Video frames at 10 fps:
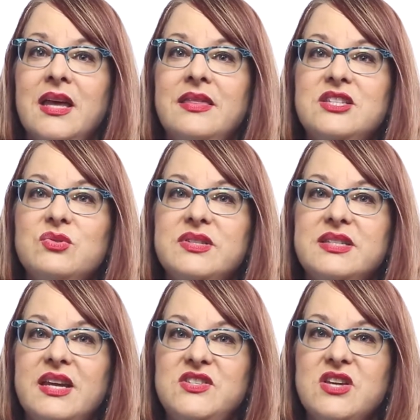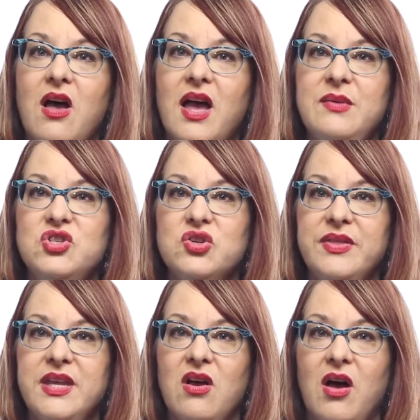This will save time
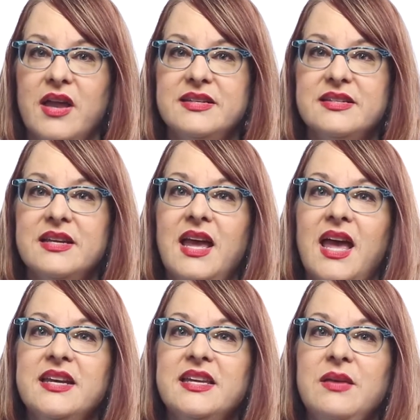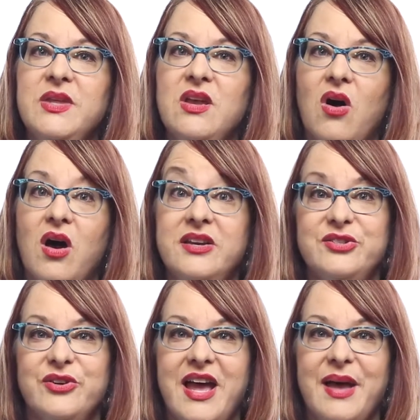during the audit and keep the
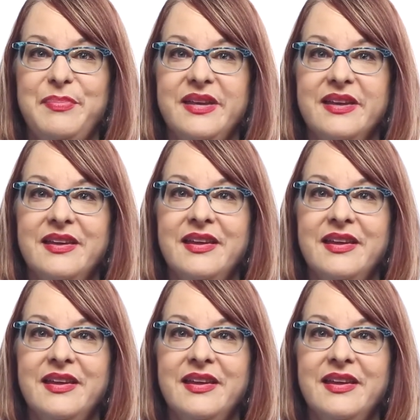auditor happy.